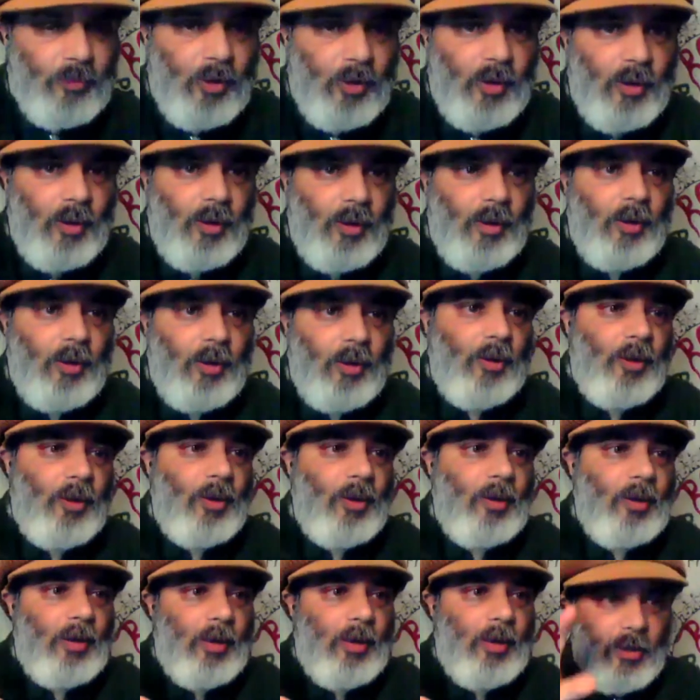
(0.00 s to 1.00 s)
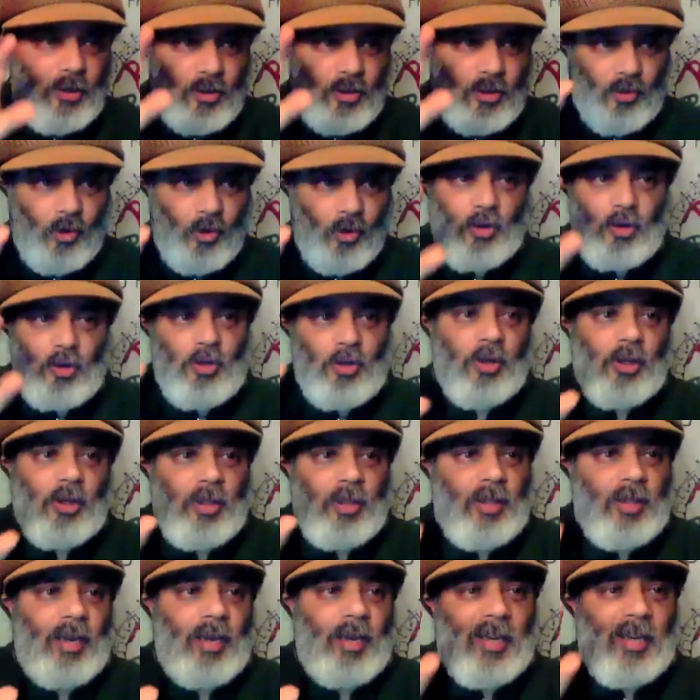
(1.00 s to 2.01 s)
uh, later on, you
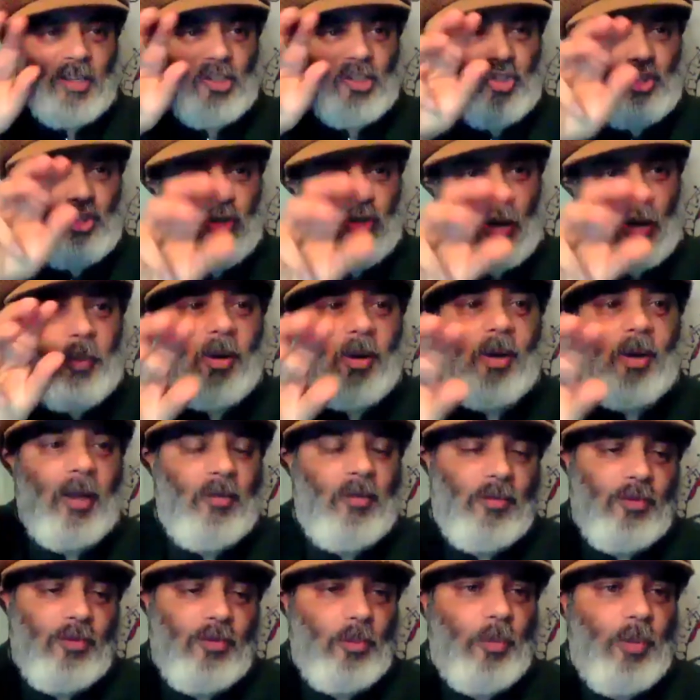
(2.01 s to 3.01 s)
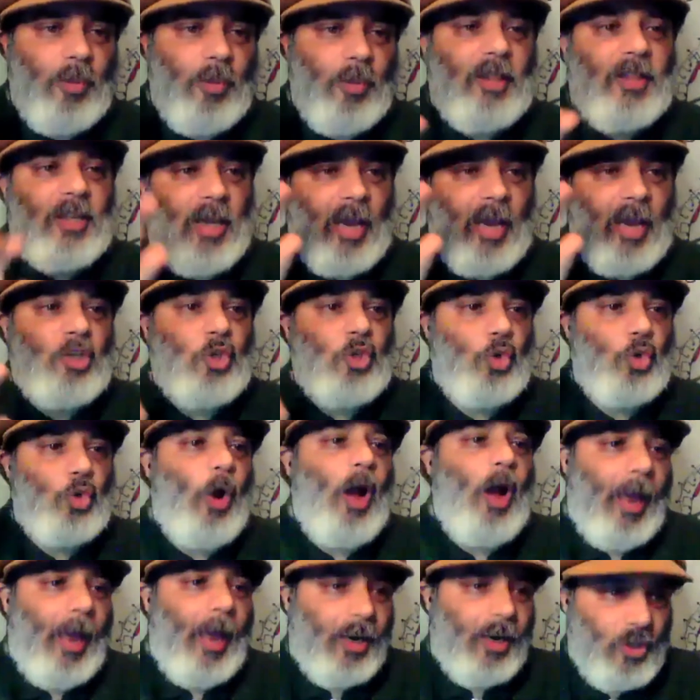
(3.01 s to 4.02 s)
can then extrapolate from that the actual
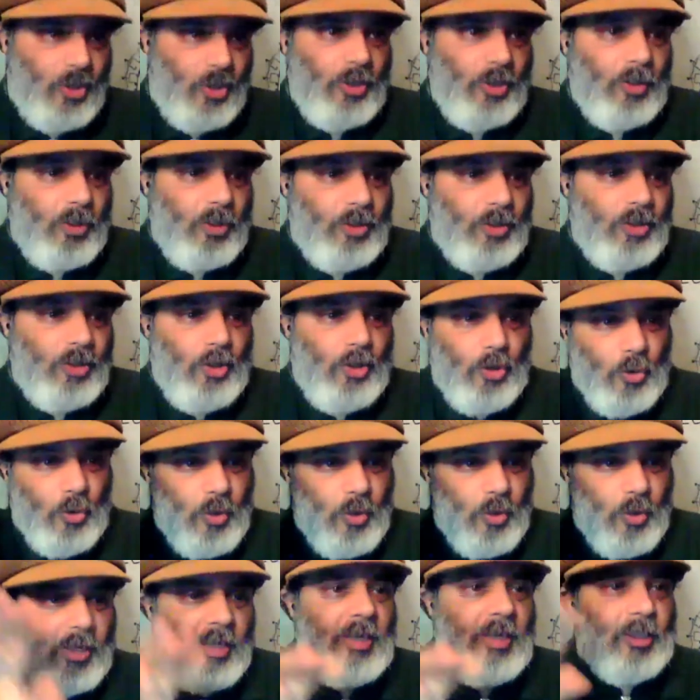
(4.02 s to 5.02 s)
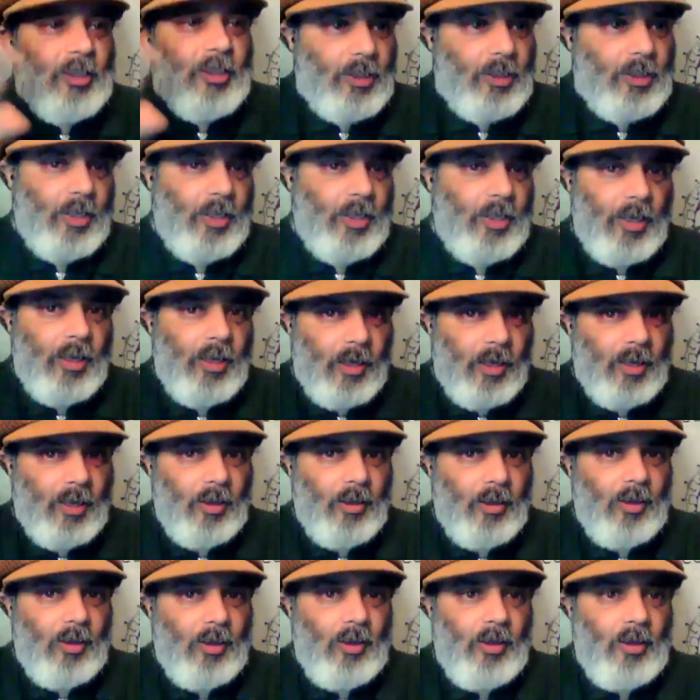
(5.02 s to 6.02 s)
actions that you need to take
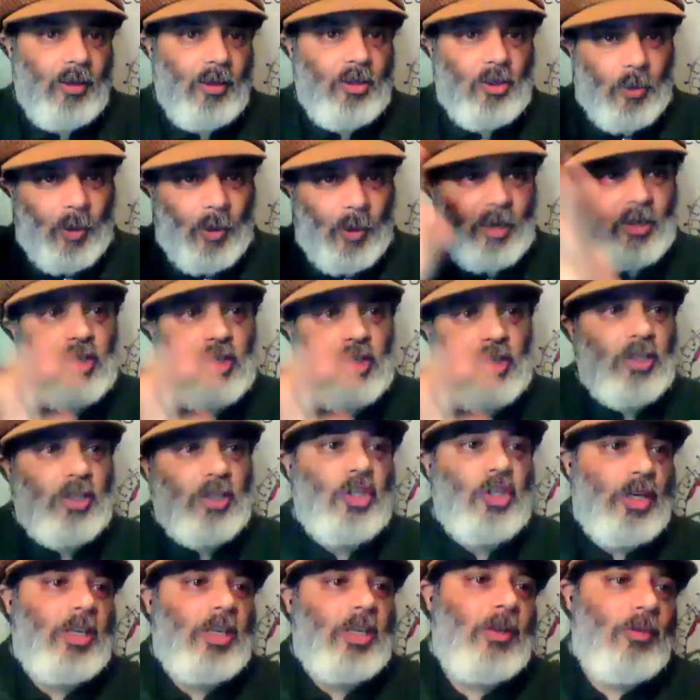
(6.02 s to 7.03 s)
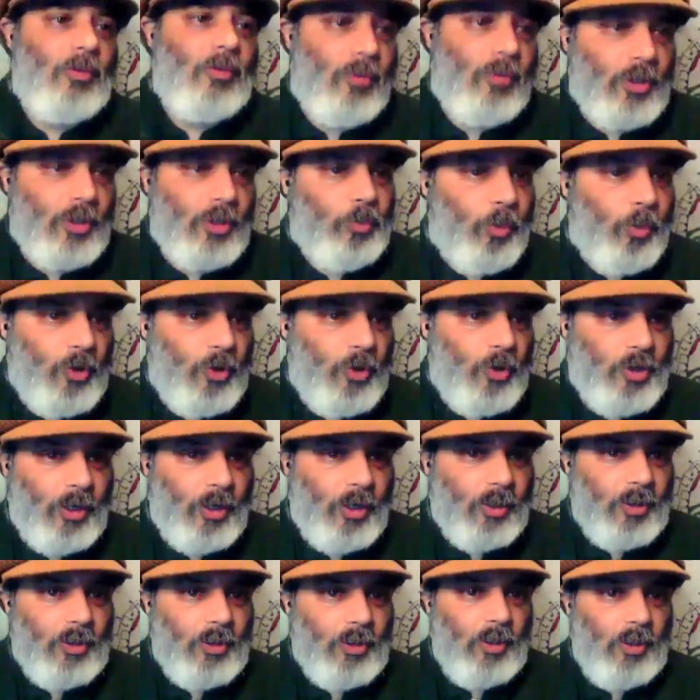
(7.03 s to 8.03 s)
to actually achieve this
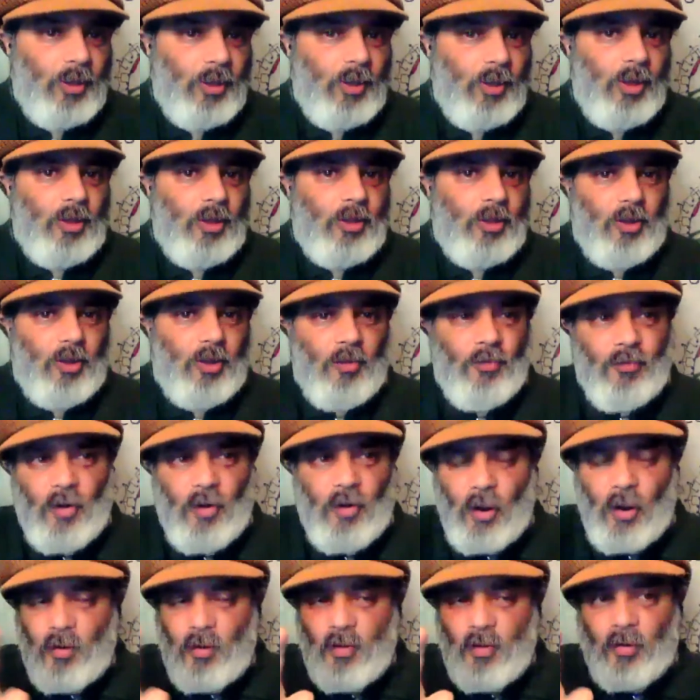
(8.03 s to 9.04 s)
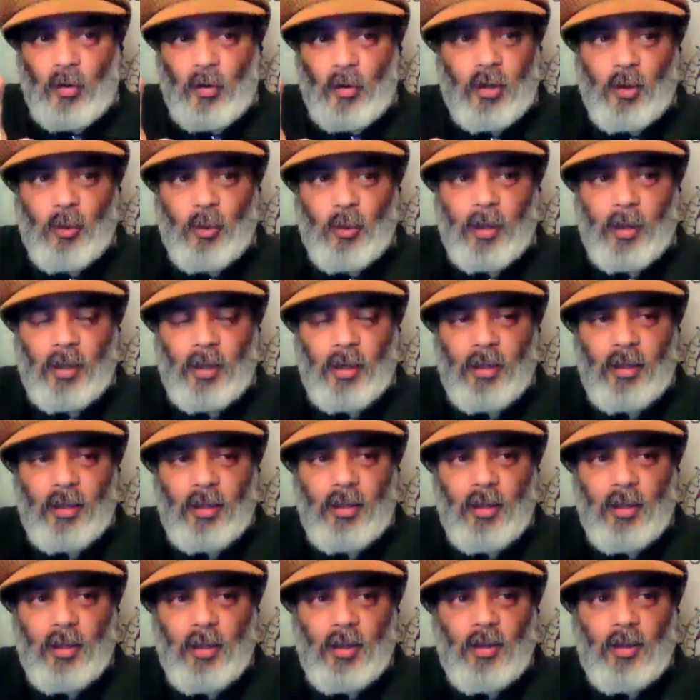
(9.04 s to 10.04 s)
project. So very, very quickly,